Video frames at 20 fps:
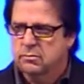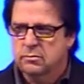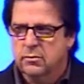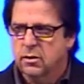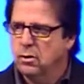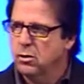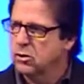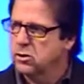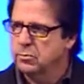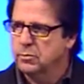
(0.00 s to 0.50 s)

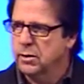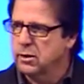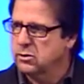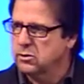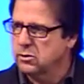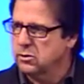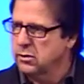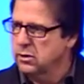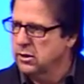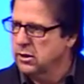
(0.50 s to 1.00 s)
Oh, it smells
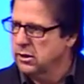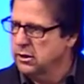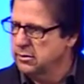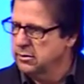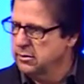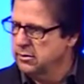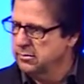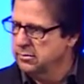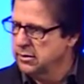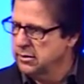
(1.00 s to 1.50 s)
so good.
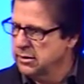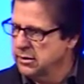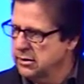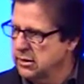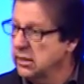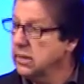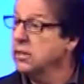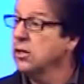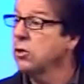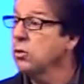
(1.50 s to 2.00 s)
He's
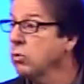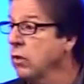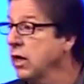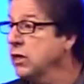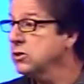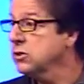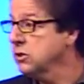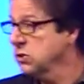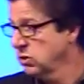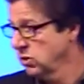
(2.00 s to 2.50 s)
getting a little
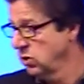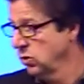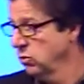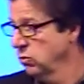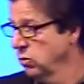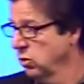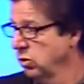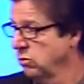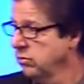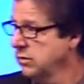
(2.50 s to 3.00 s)
restless on the
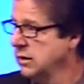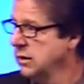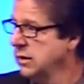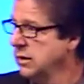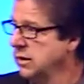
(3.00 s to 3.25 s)
roof.